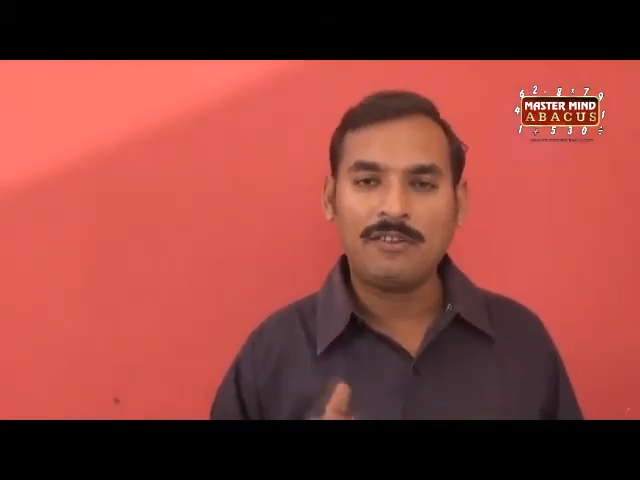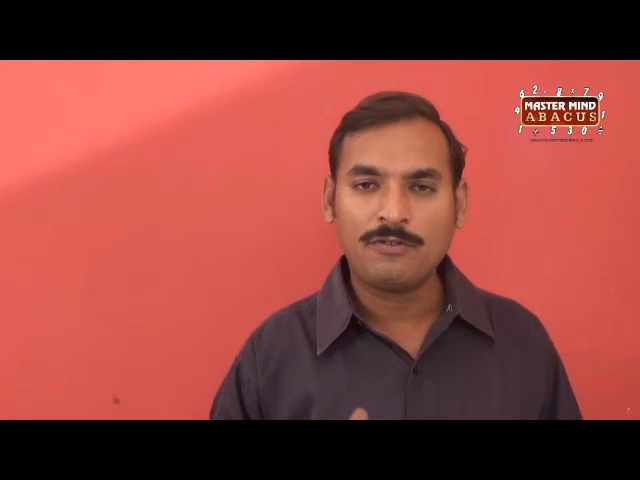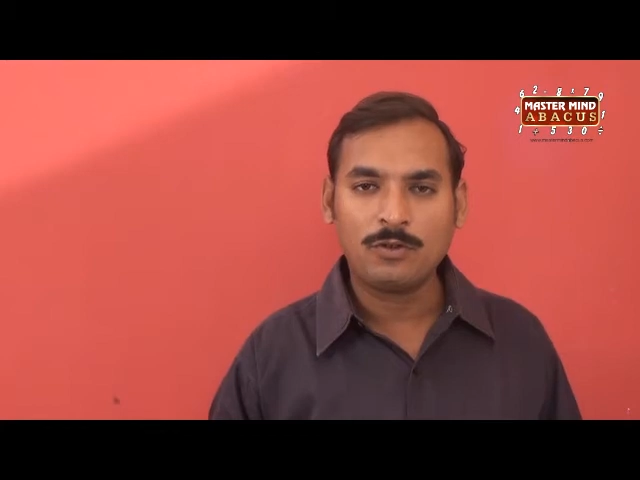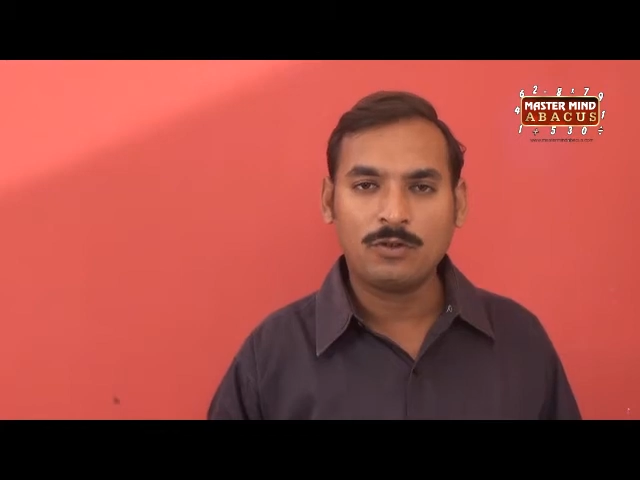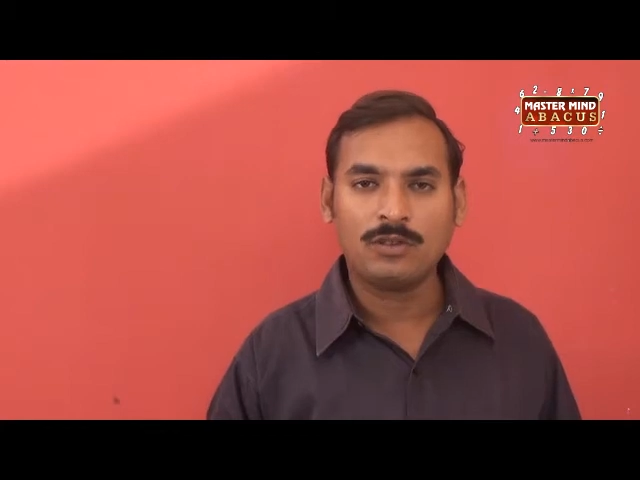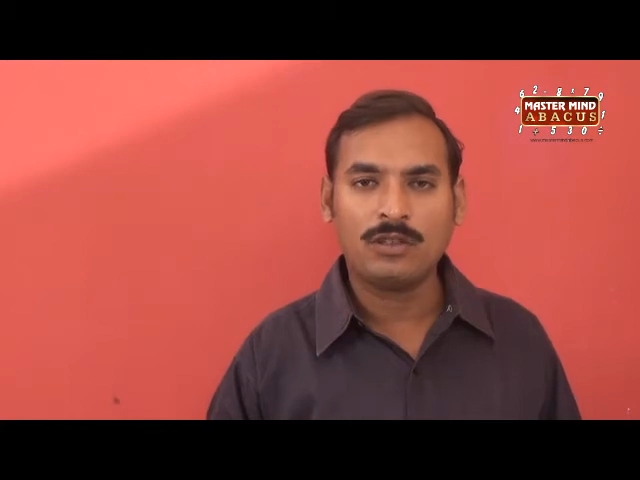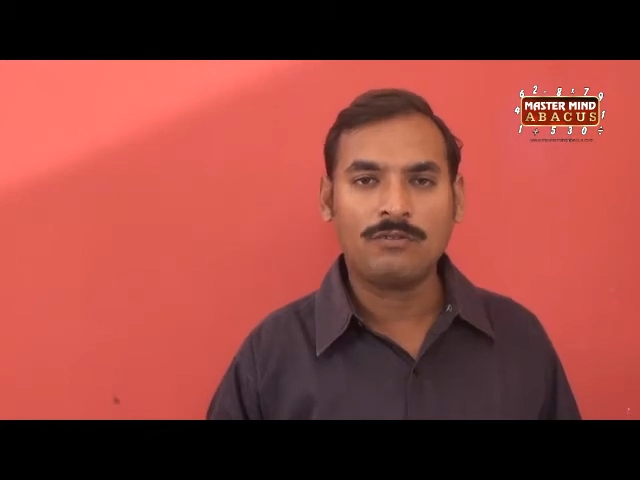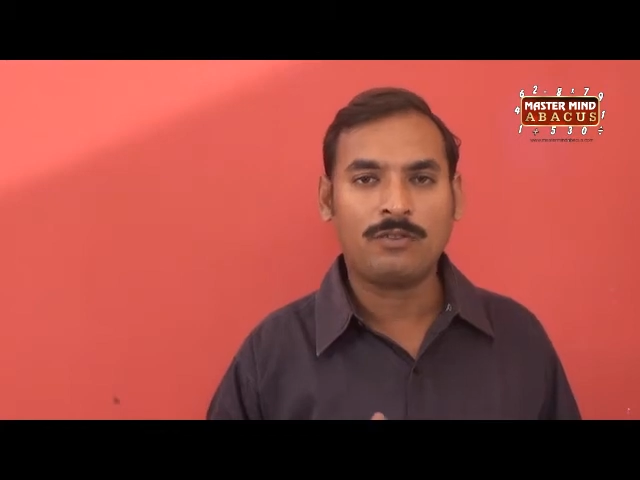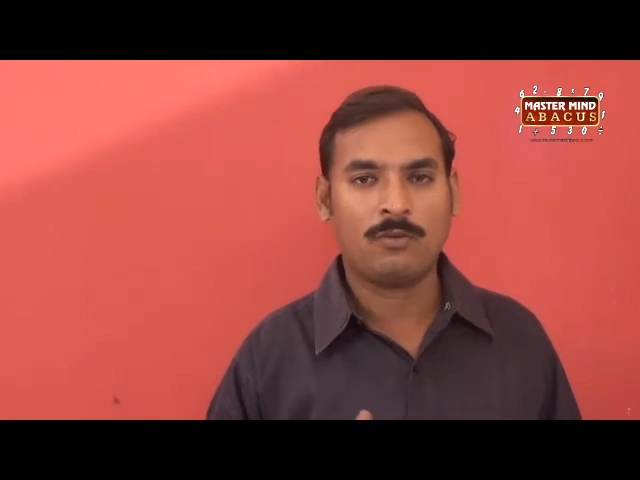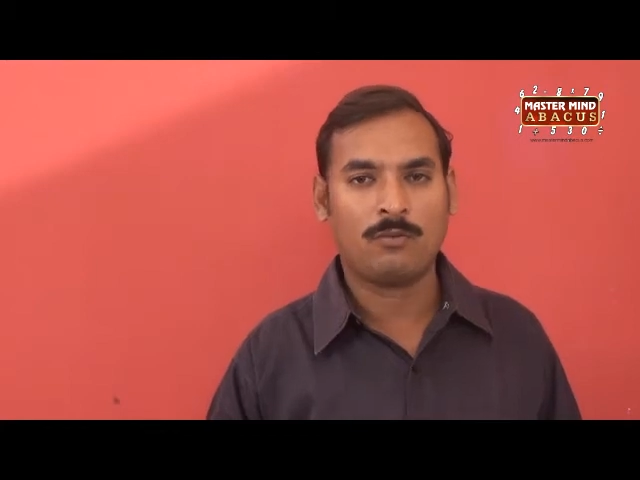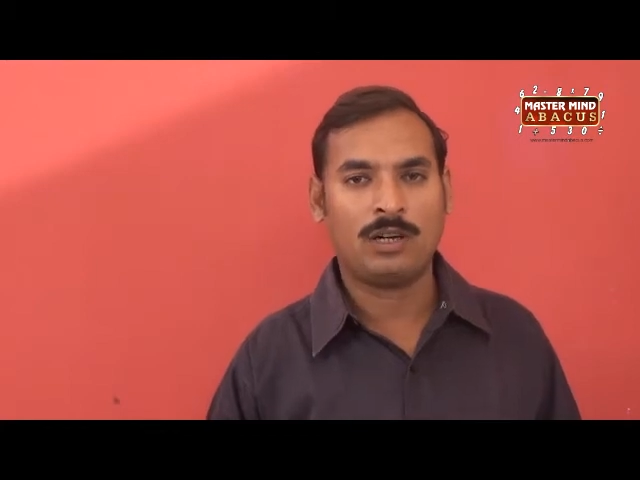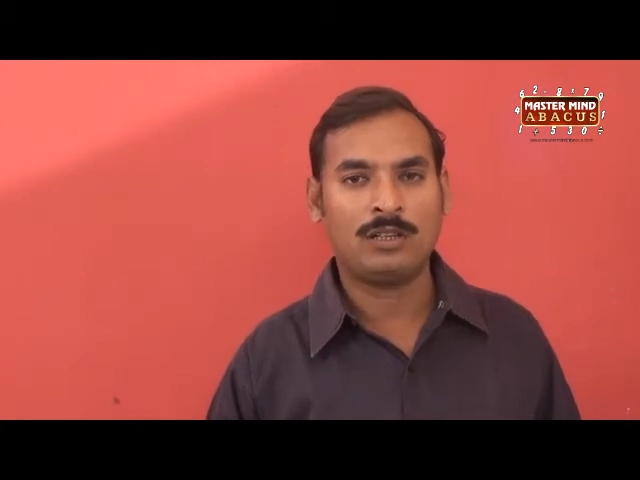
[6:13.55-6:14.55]
have shown them
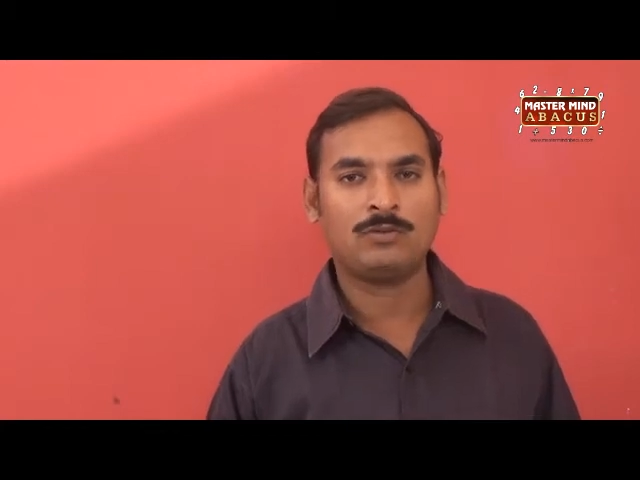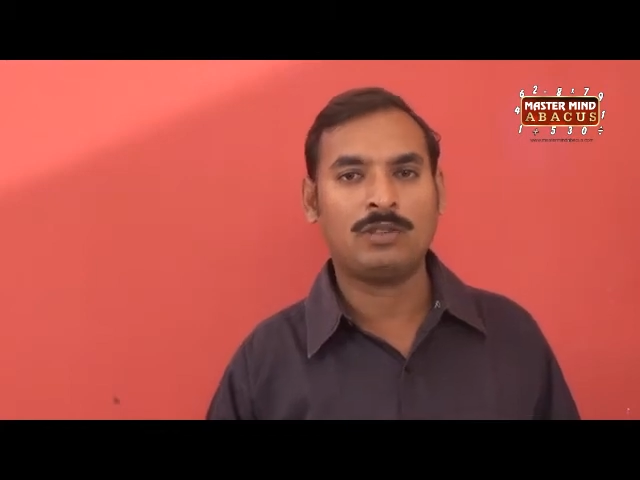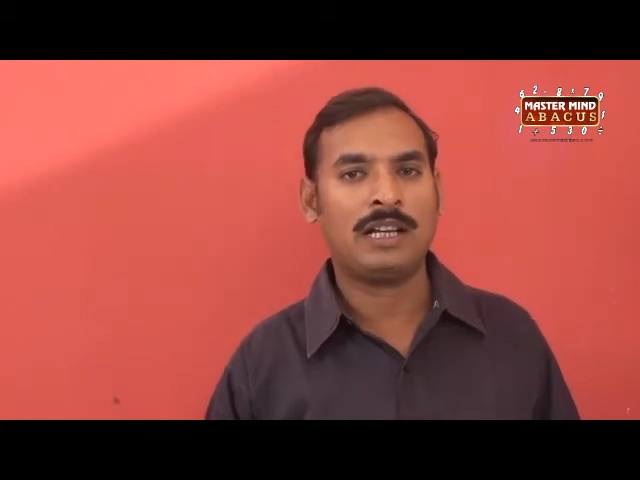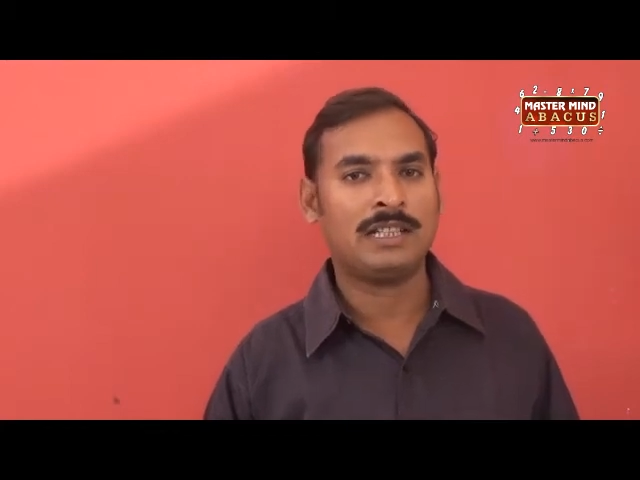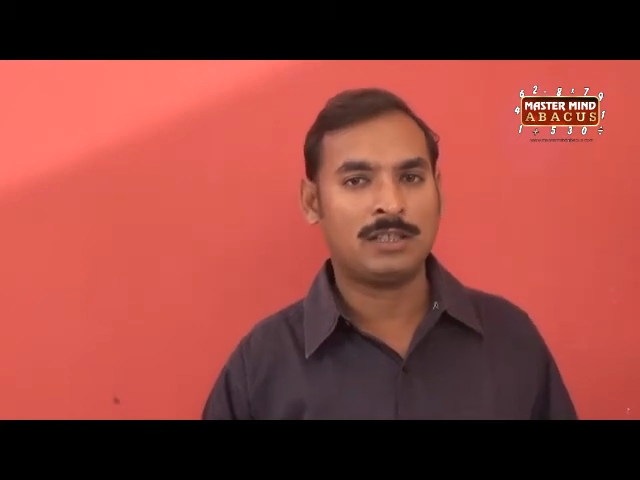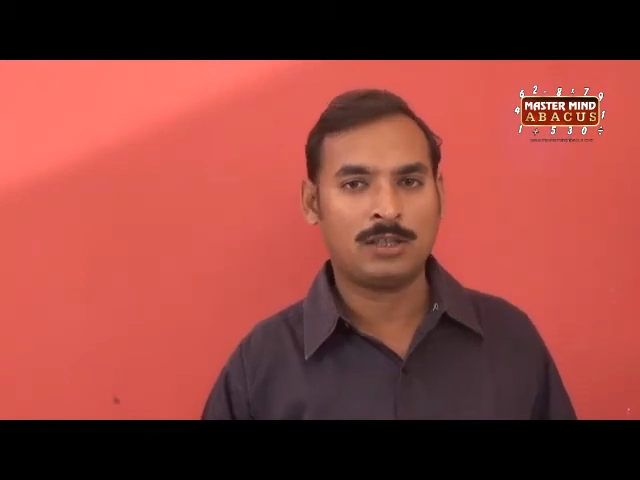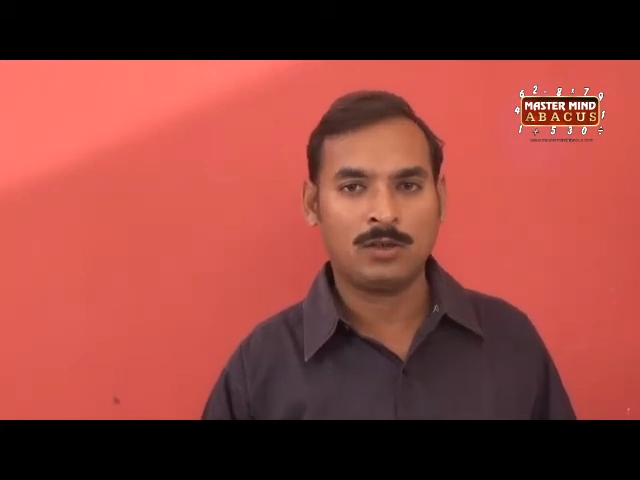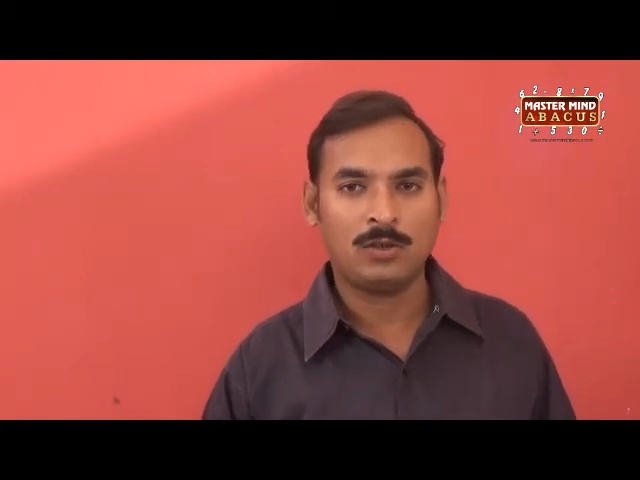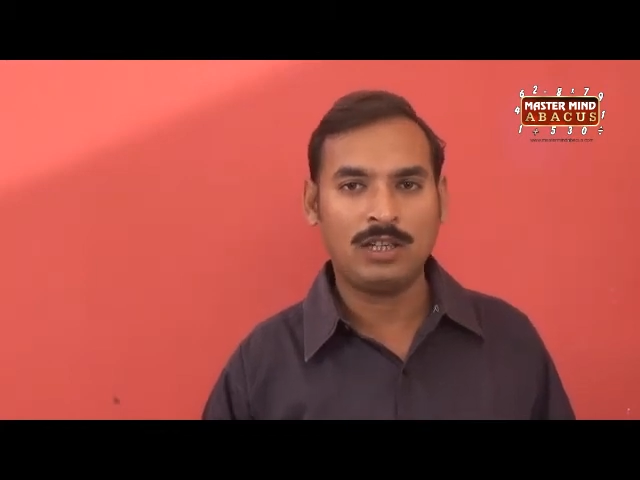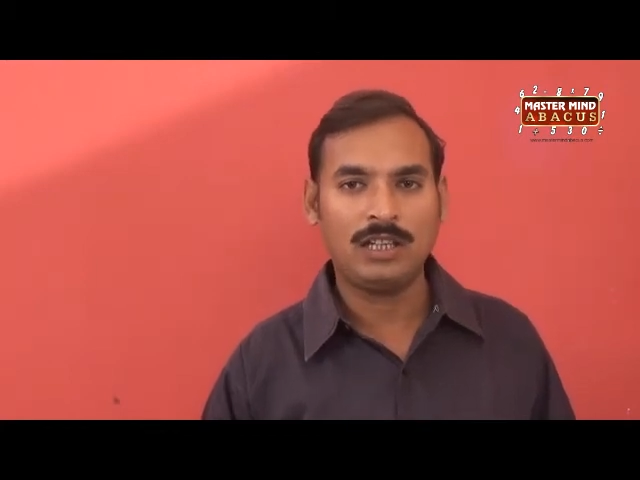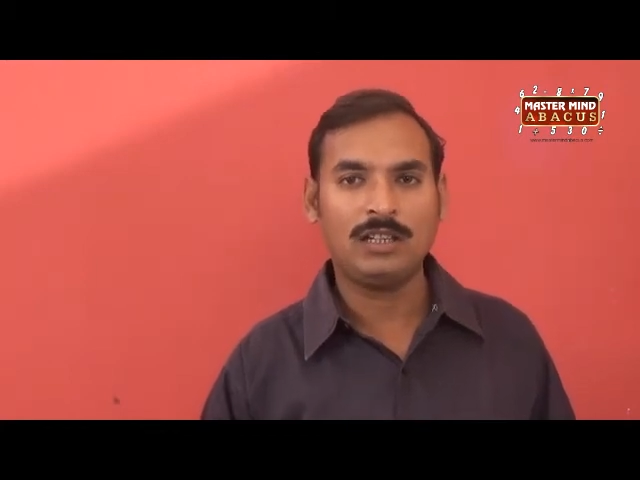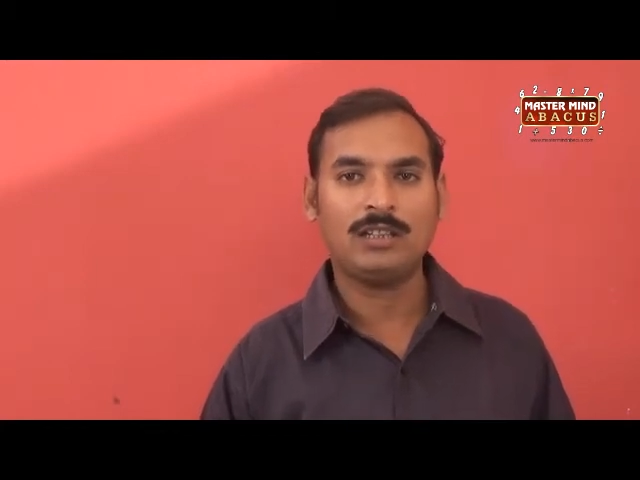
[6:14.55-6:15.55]
from 1 to 9
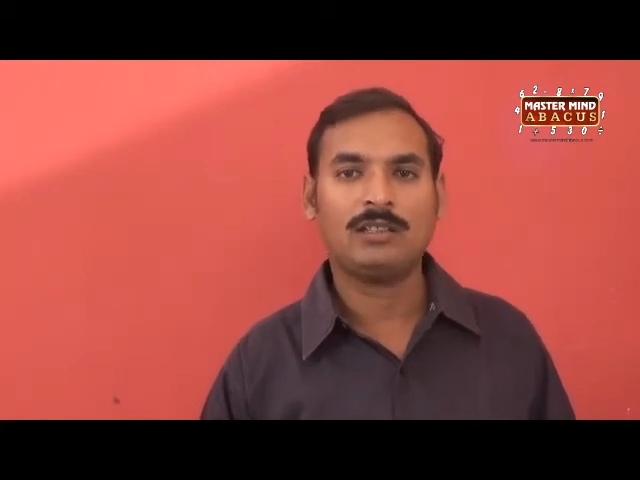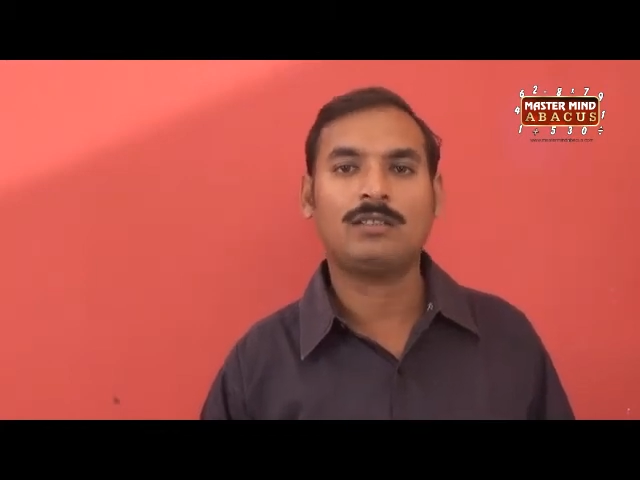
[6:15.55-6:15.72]
slowly,